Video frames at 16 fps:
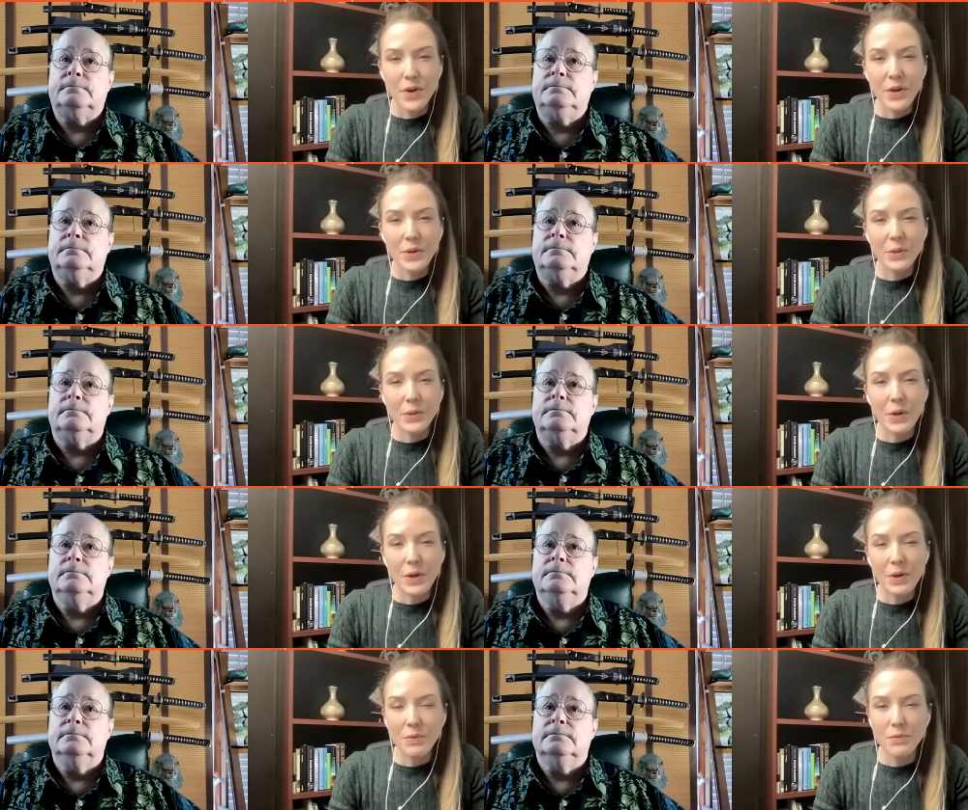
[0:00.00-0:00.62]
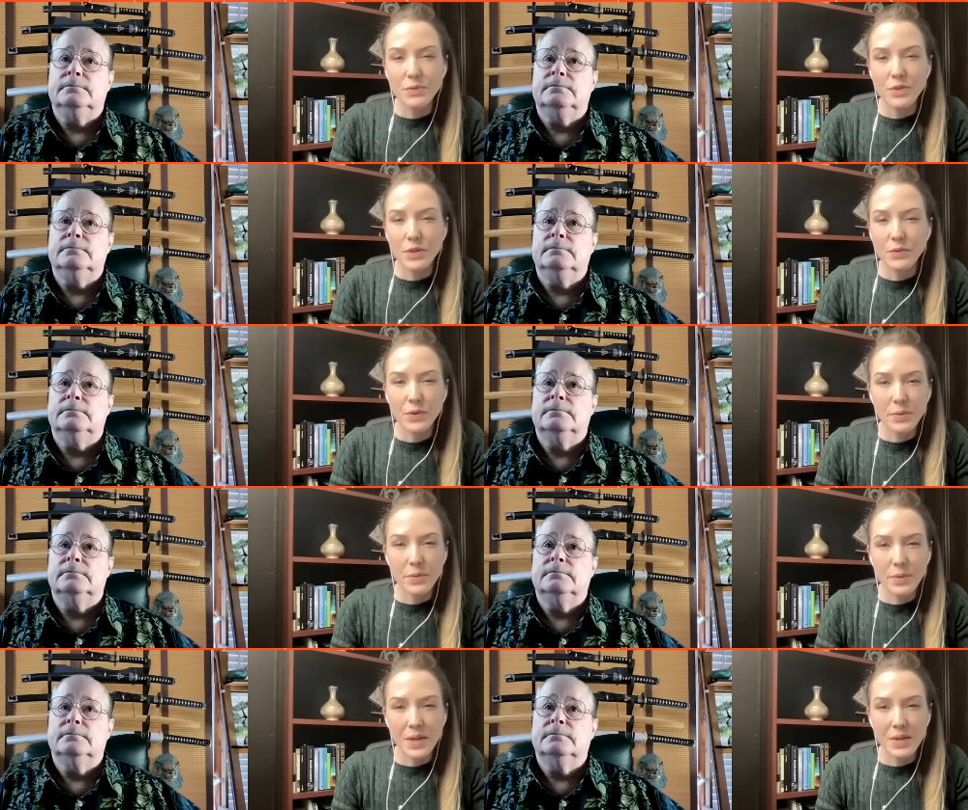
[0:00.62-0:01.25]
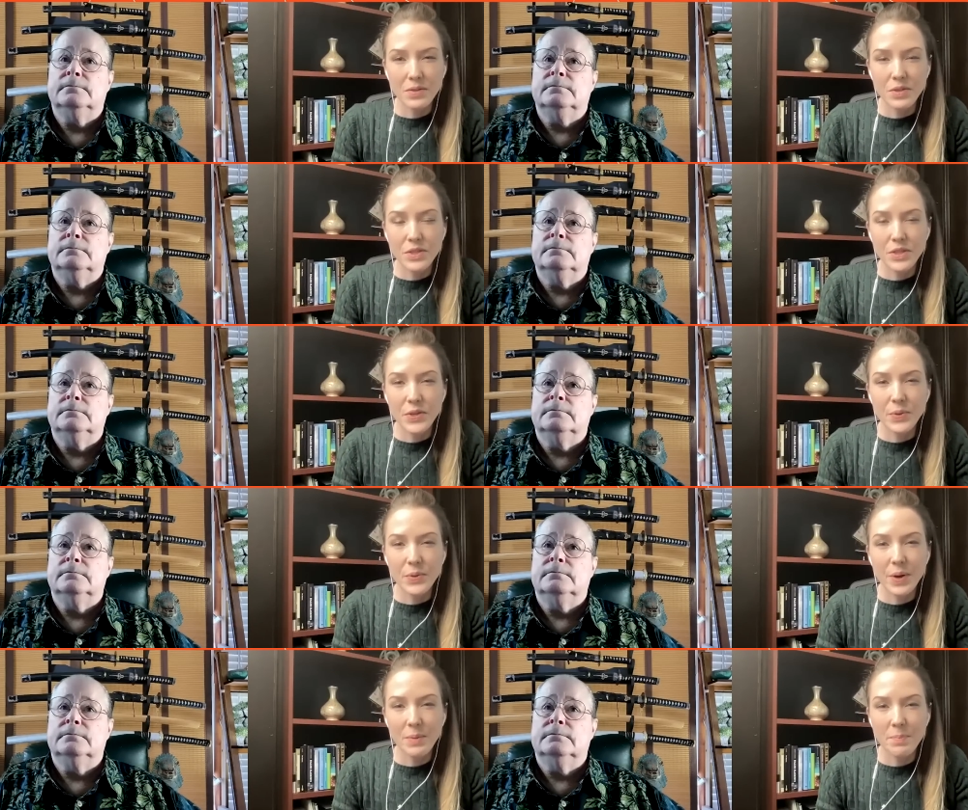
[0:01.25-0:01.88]
Speaker 1: got a lot of different things
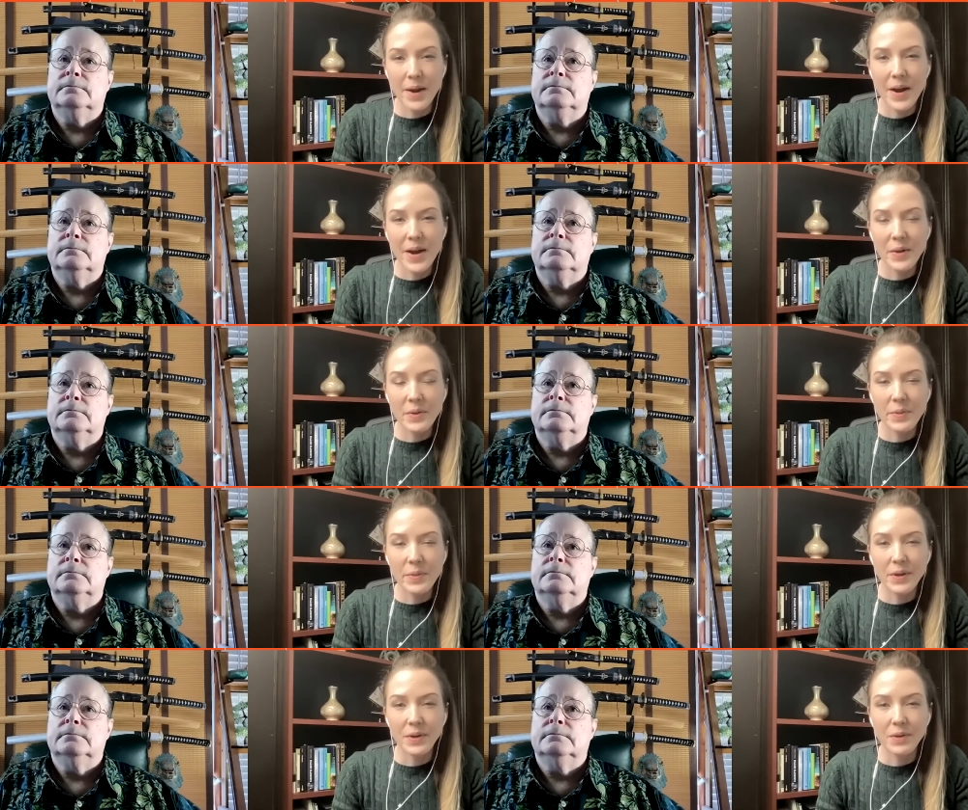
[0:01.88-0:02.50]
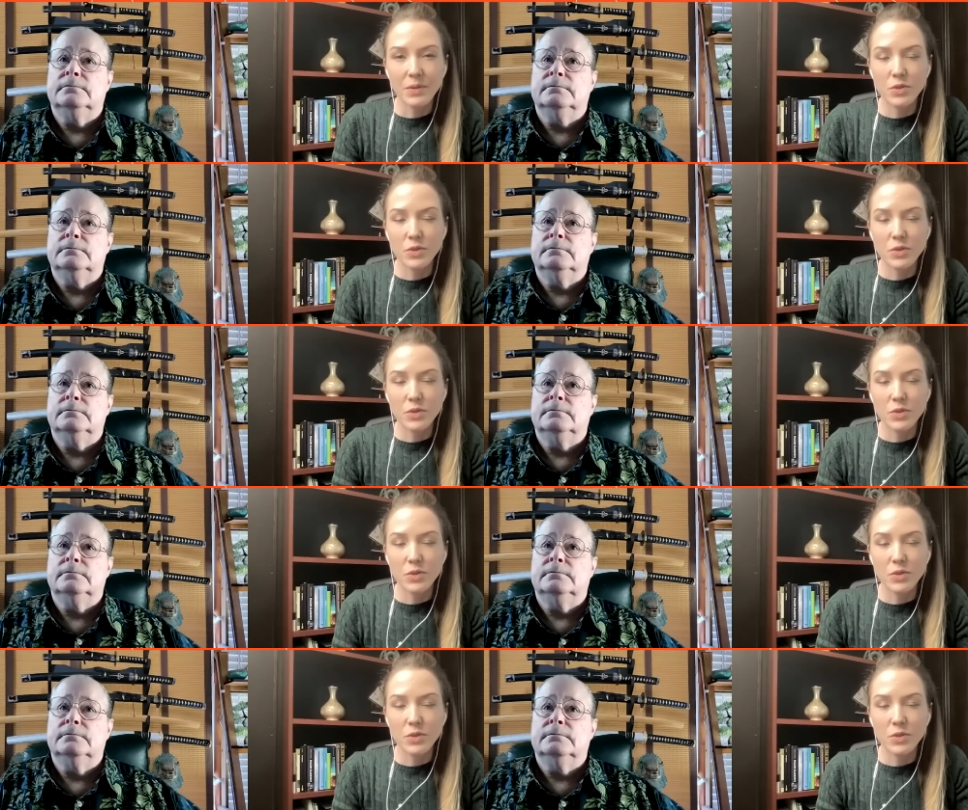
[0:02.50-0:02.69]
to unpack there.